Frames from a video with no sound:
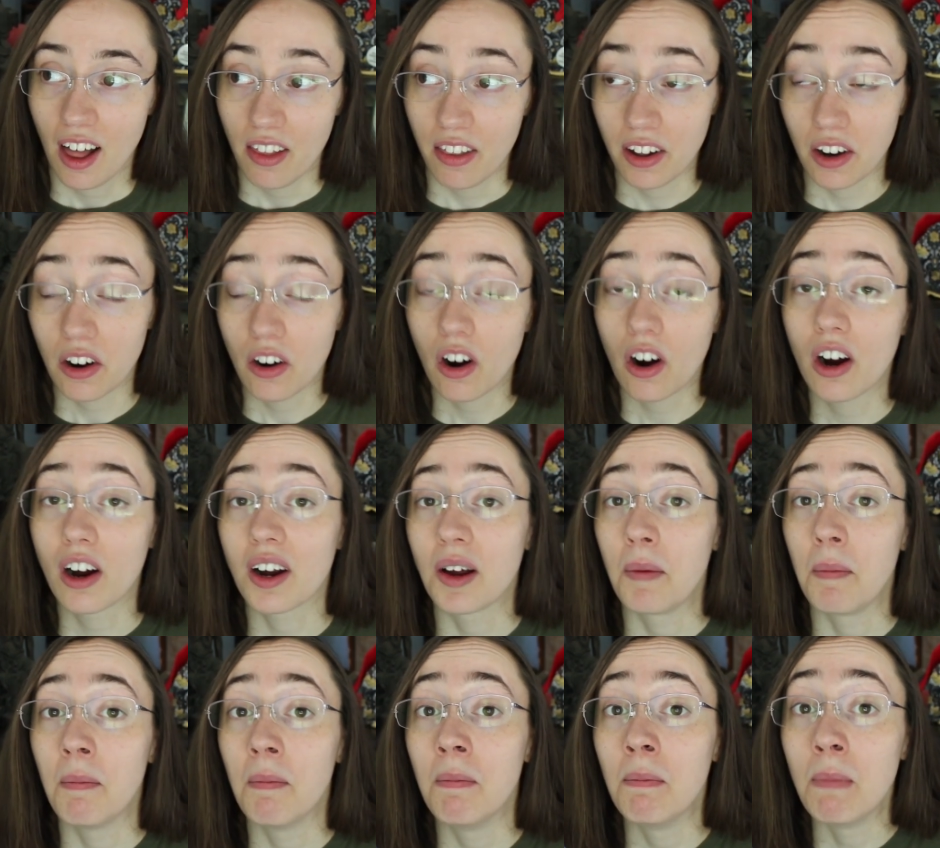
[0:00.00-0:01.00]
There are
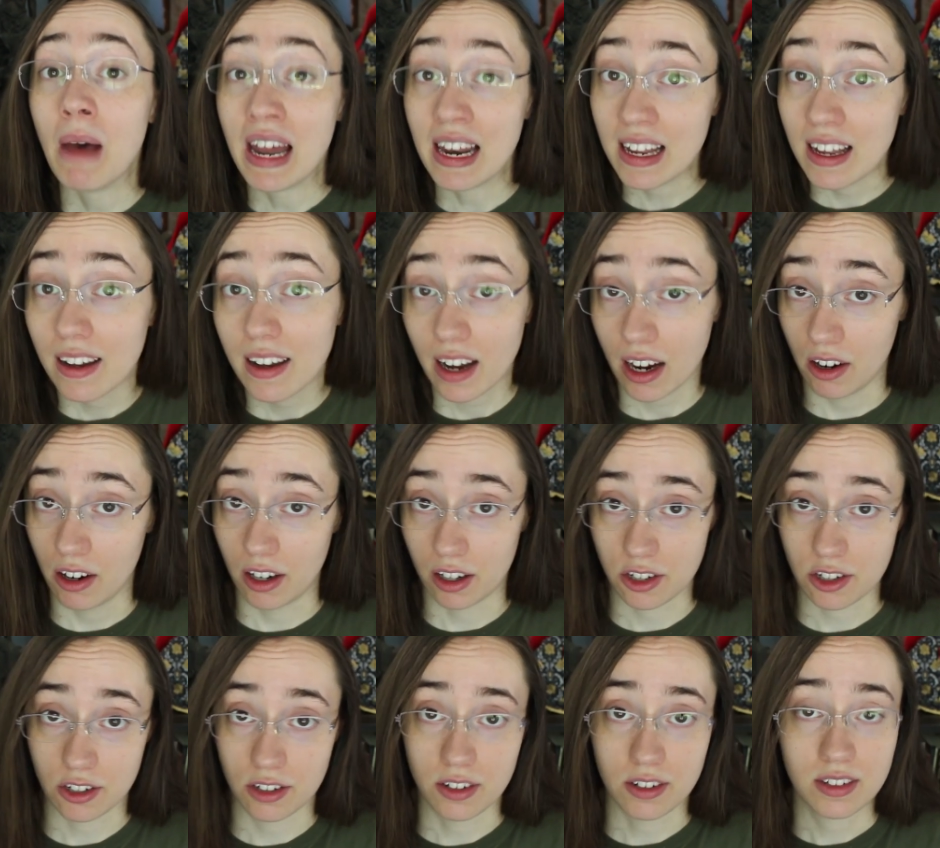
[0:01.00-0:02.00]
many
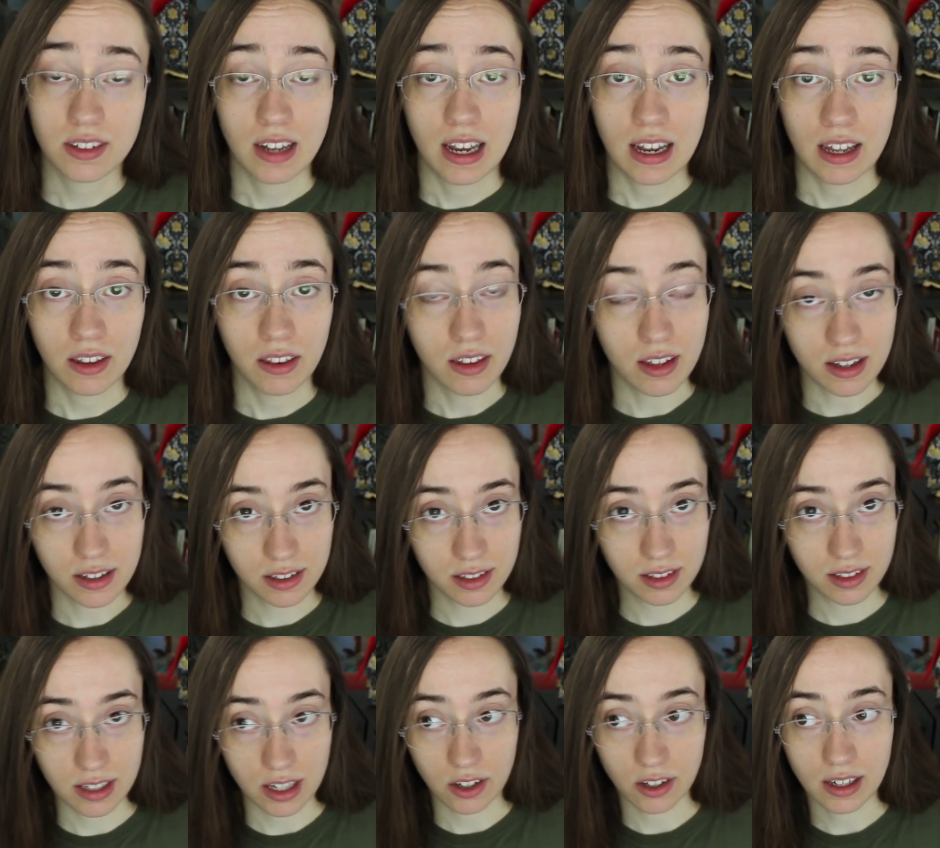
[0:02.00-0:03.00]
characters in this
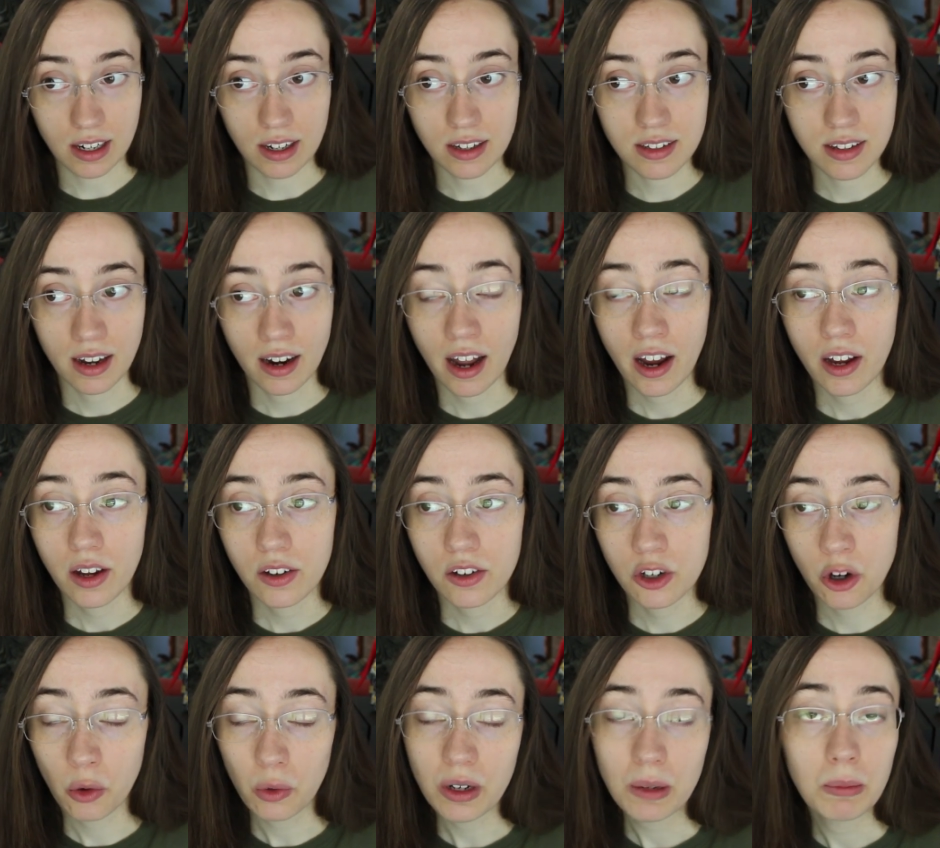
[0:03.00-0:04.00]
series, and I
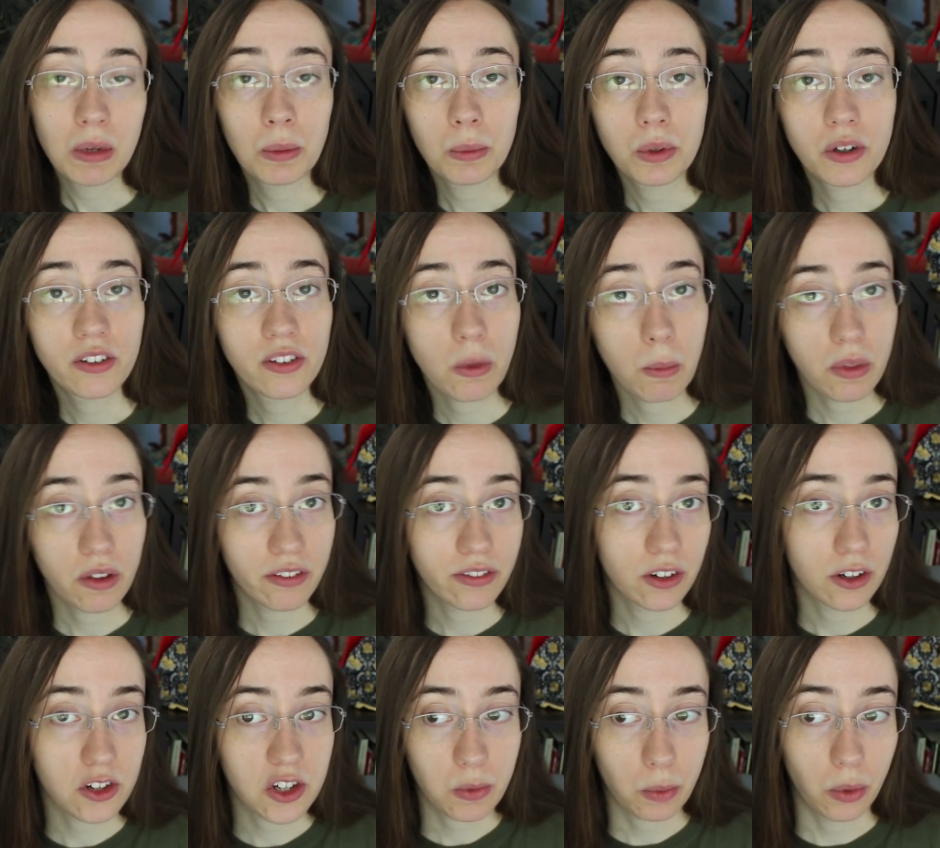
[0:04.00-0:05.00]
don't remember from the
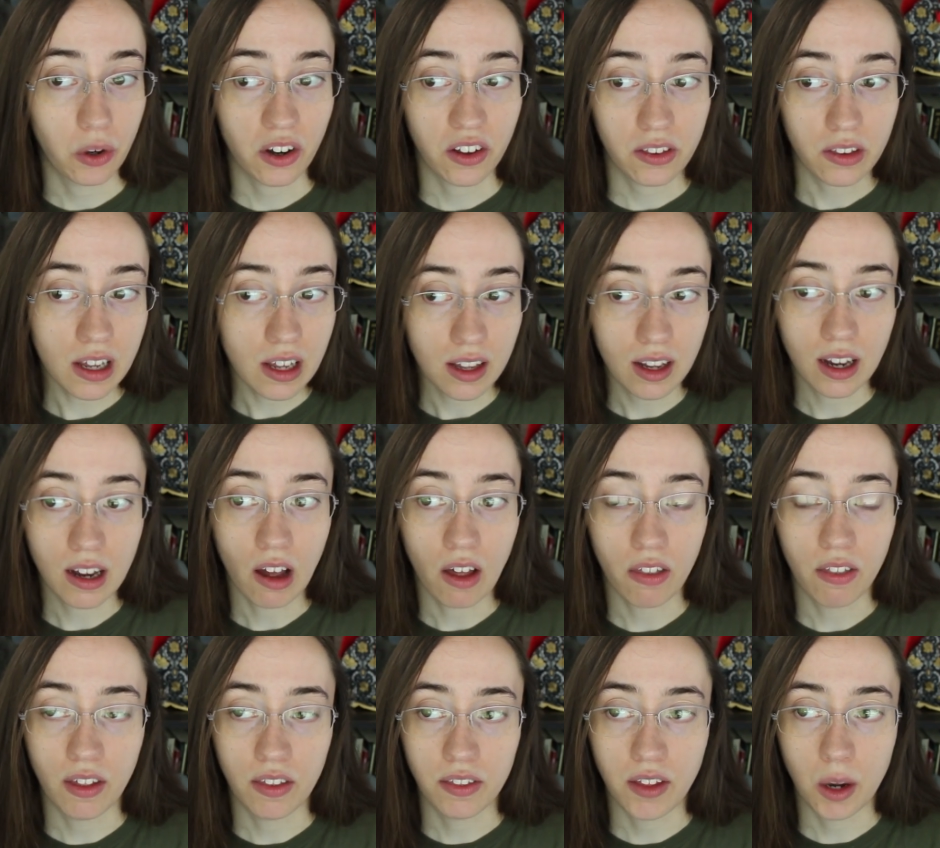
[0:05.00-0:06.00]
first book
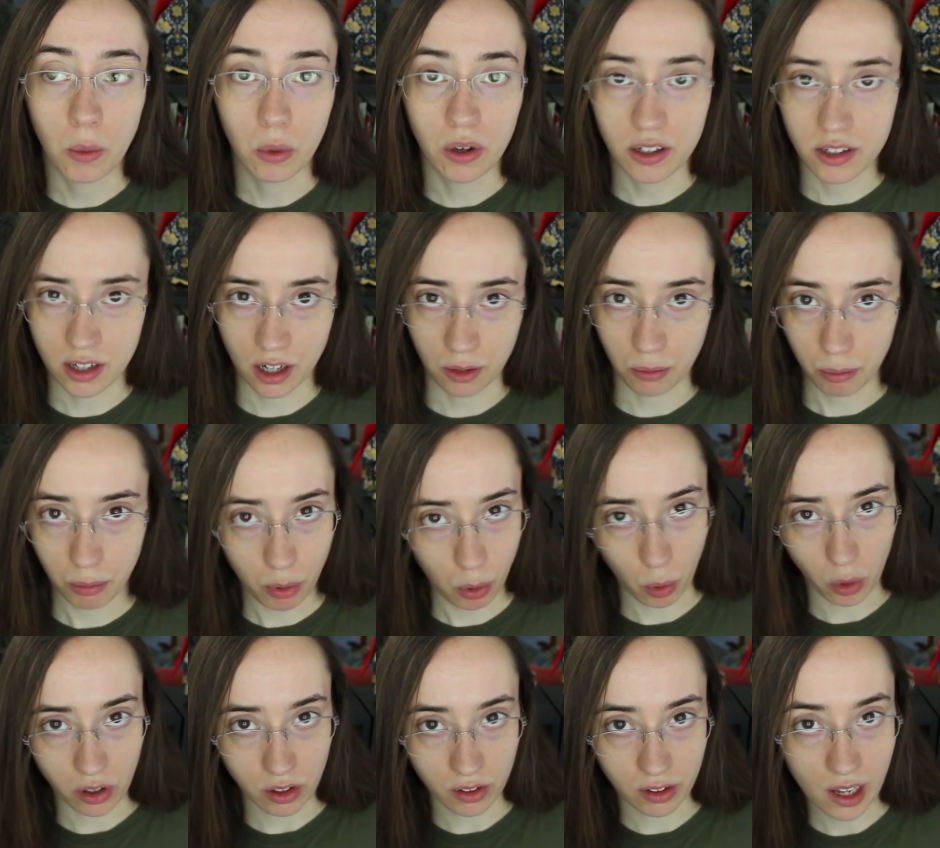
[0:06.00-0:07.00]
thinking that they were done
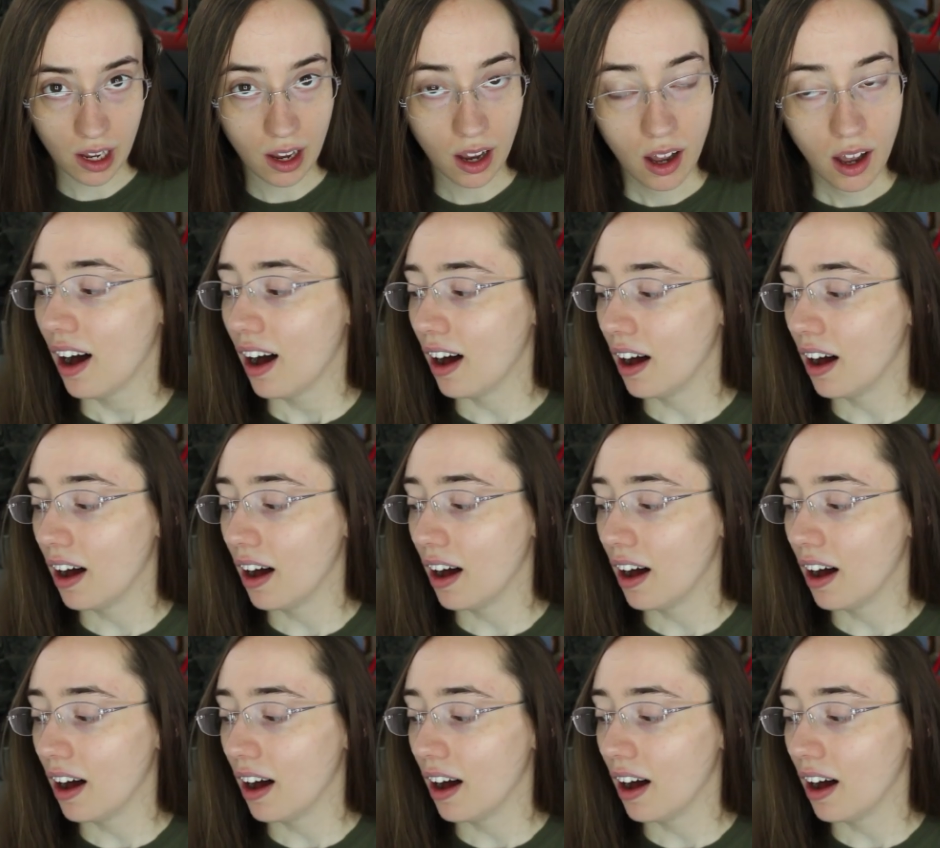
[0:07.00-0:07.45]
poorly.